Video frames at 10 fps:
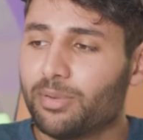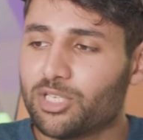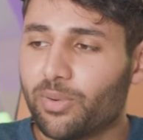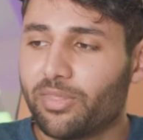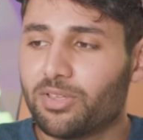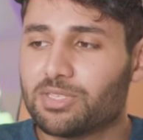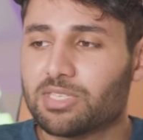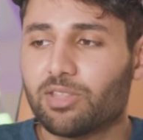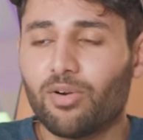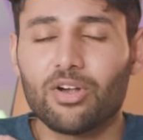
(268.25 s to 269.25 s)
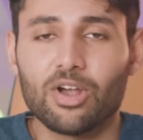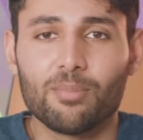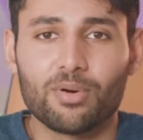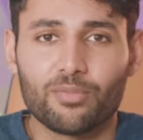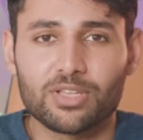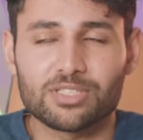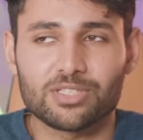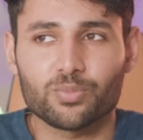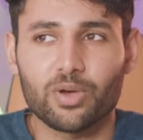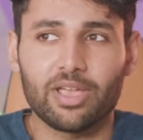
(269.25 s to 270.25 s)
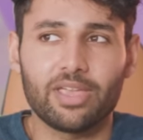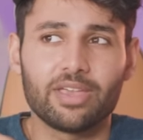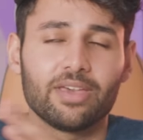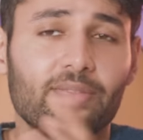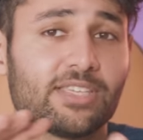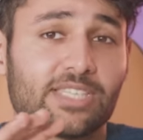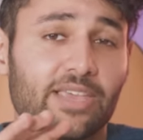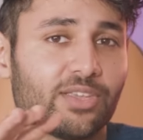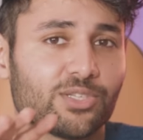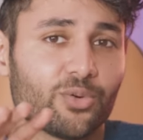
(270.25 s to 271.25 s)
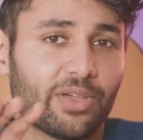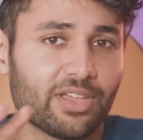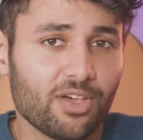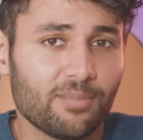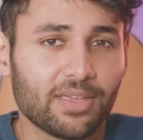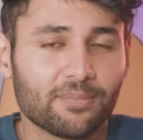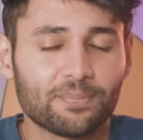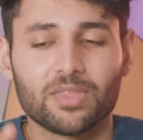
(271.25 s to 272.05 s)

but to others, there are a number of reasons why they say they saw it coming.